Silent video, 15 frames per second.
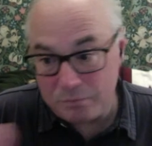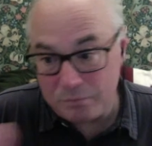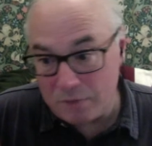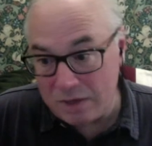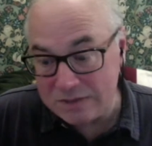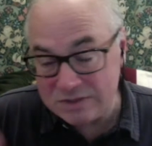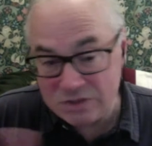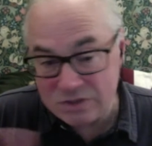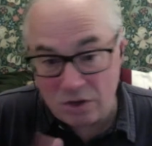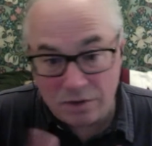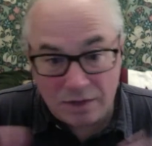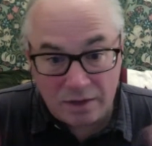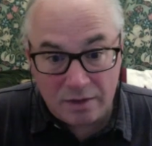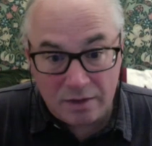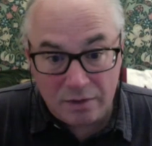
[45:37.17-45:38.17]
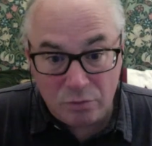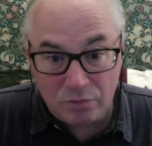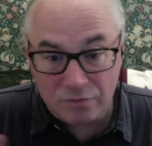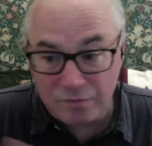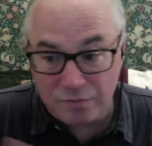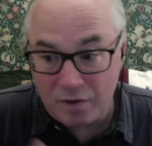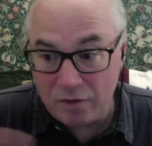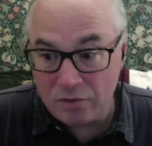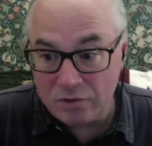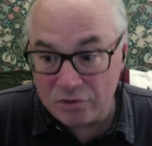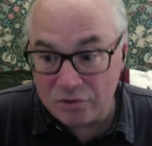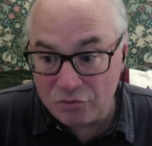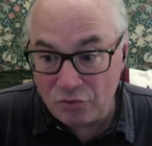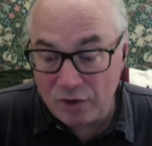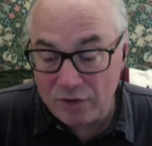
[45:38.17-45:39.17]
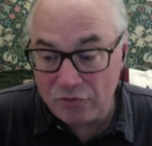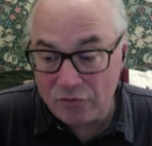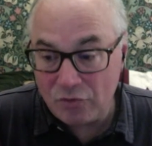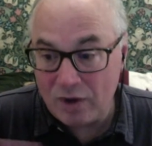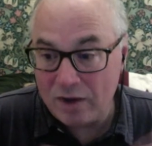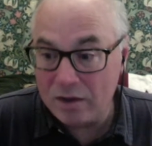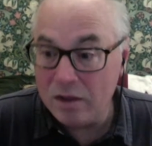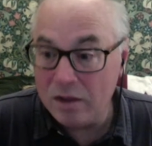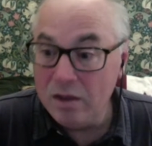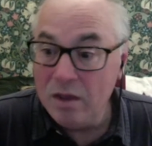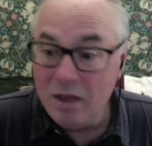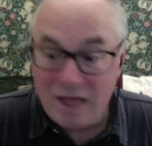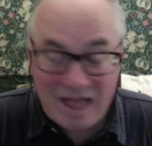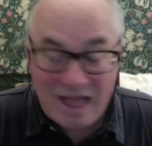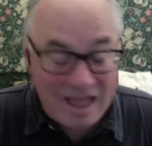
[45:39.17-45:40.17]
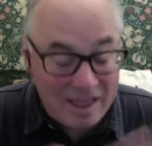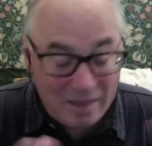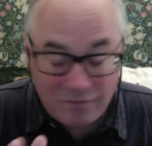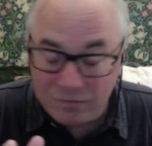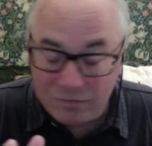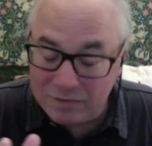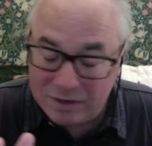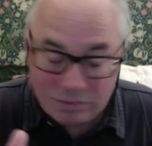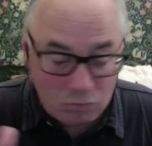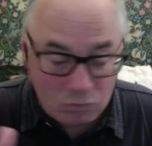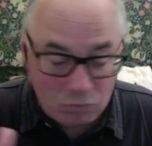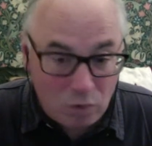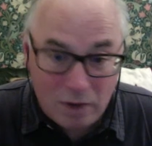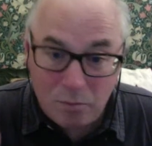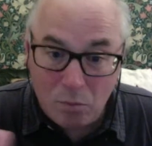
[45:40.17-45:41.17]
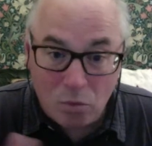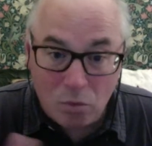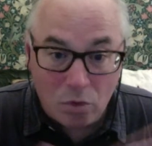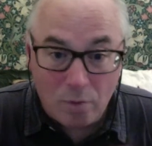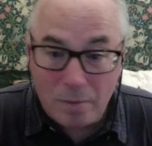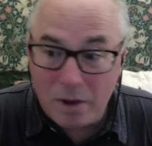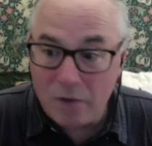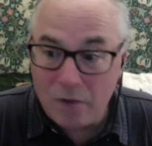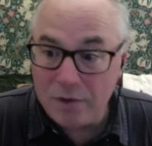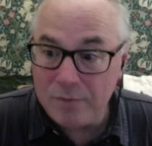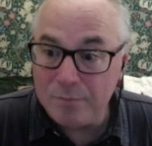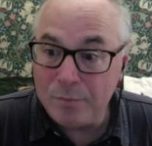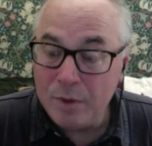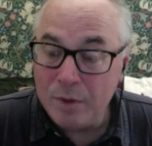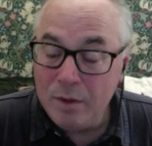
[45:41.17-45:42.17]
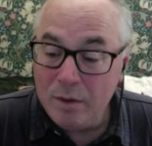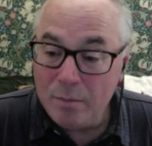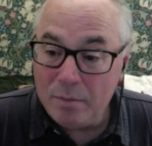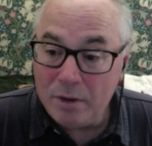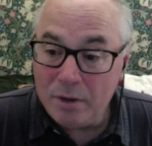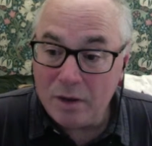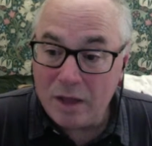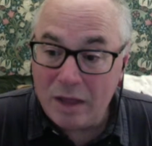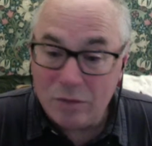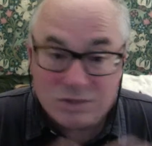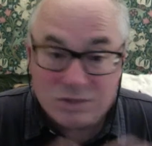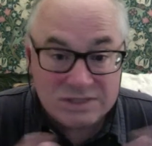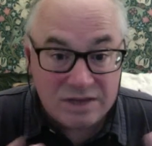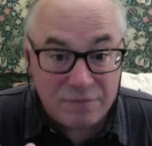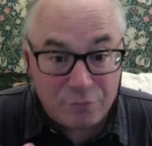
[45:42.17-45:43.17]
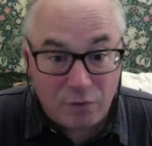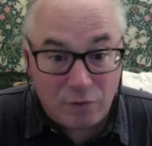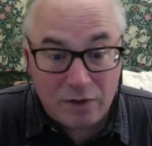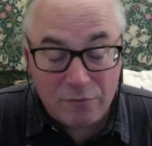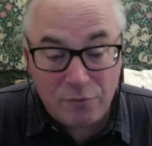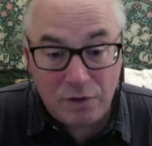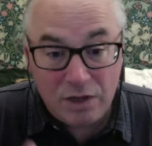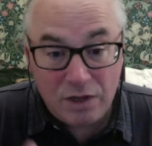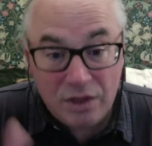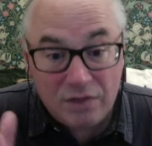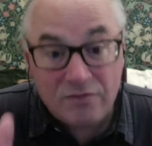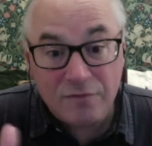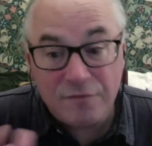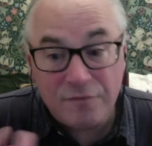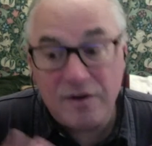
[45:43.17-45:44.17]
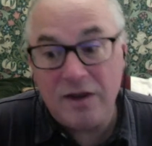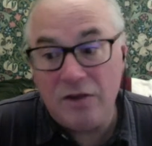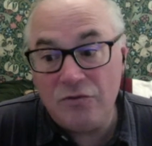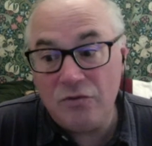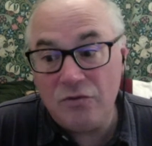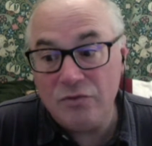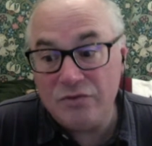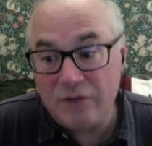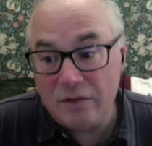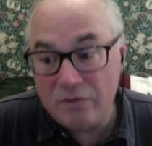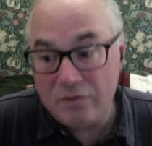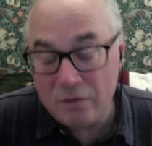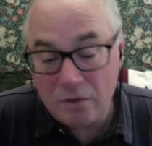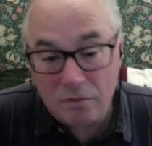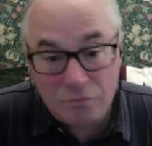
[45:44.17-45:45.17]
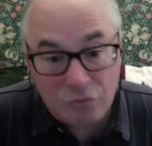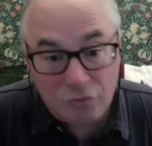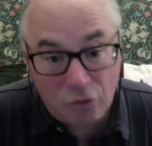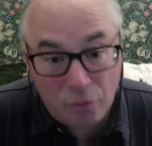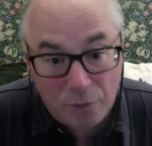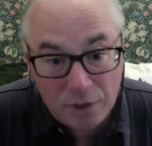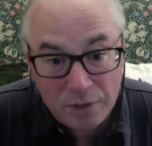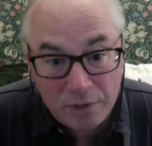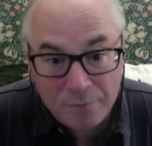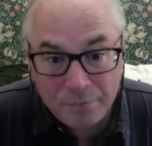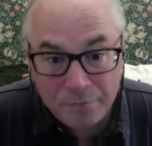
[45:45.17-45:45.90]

I saw that he was found on the train track. I haven't read more about it, but I would say Frankfurt is the financial center of Germany.